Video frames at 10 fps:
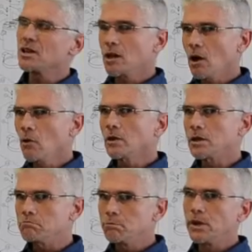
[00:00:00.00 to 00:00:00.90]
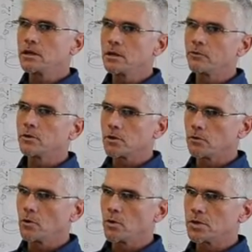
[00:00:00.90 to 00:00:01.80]
the only big difference, of
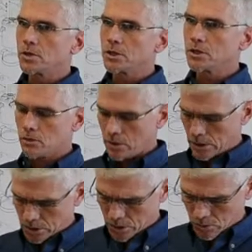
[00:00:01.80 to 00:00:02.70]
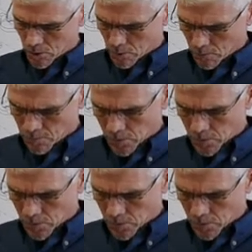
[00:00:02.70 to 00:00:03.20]
course, is stroke.